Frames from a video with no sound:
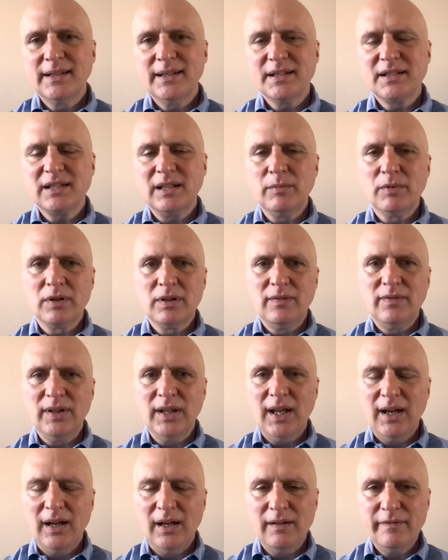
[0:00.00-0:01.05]
the summer of
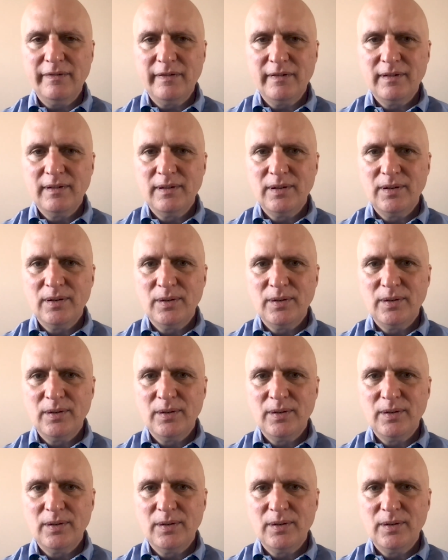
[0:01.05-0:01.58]
love